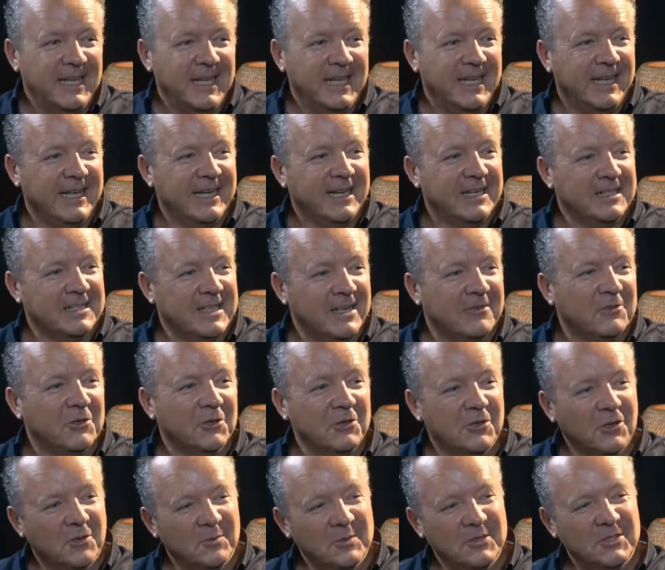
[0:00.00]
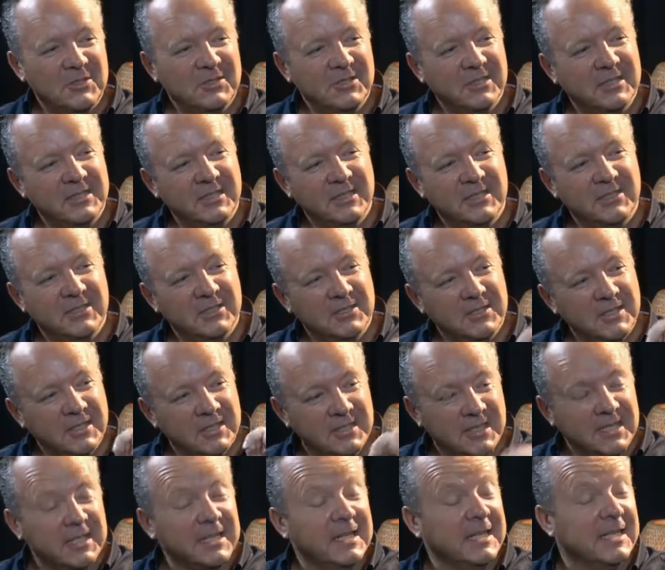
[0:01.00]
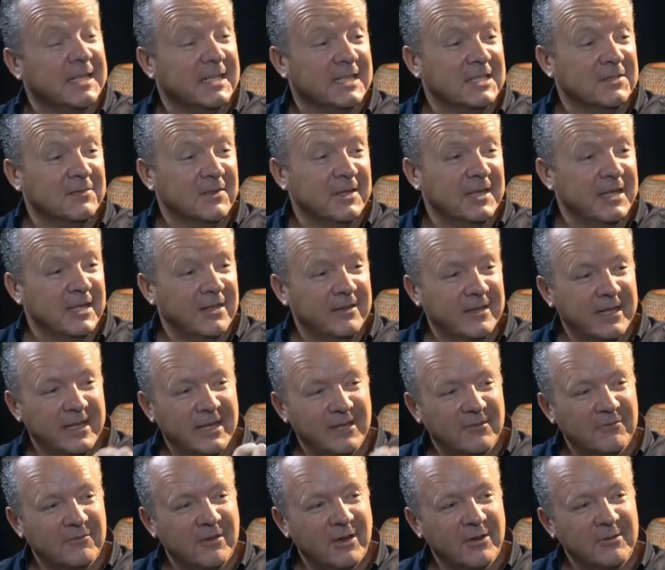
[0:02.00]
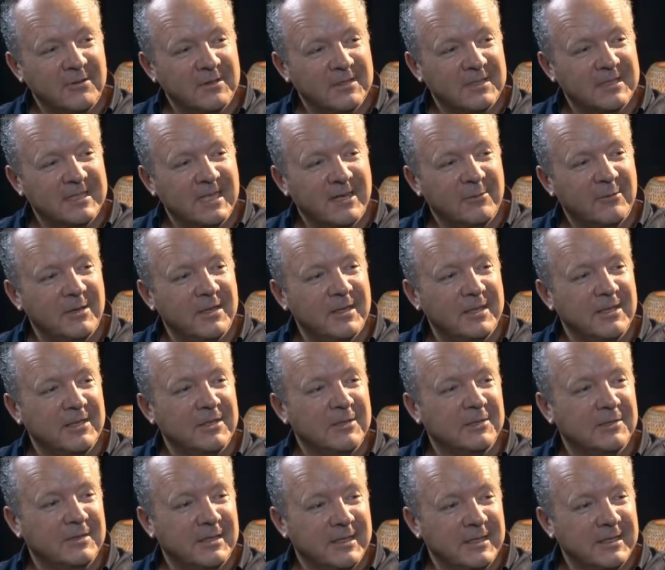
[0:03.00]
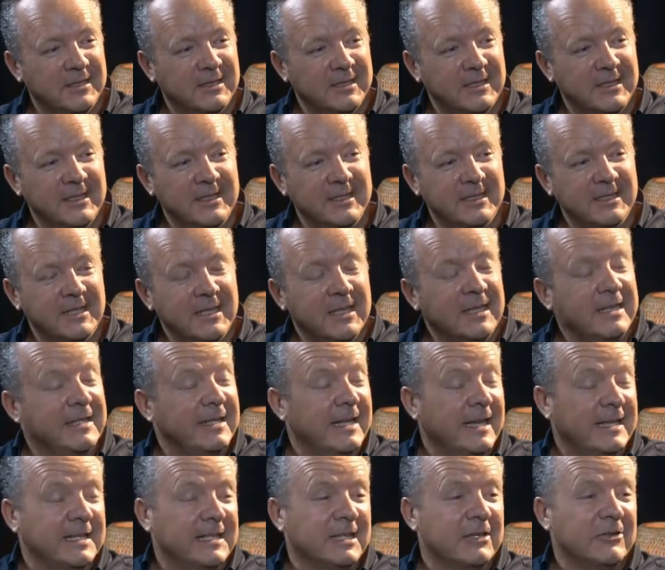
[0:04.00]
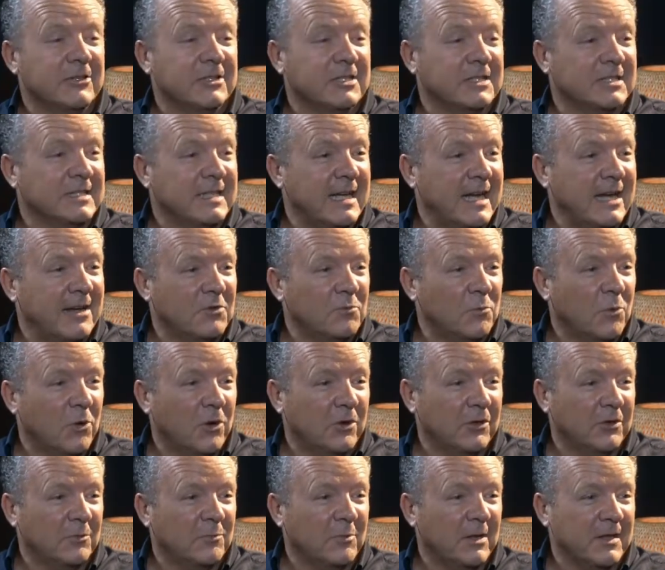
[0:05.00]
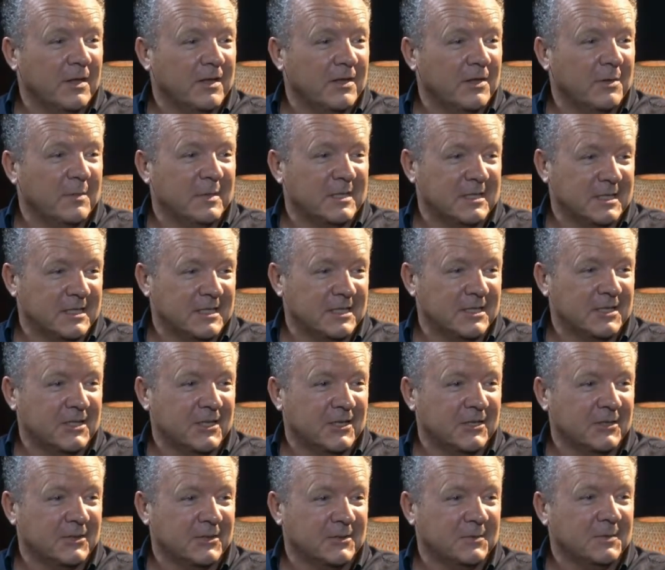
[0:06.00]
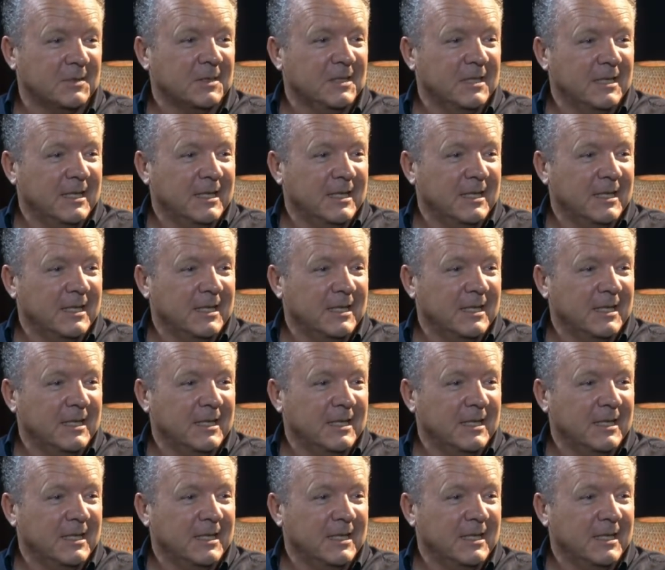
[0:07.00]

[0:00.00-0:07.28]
Because they've got an opportunity to, just underneath this video, they can vote and say whether you think the idea is a sound one and whether the business is going to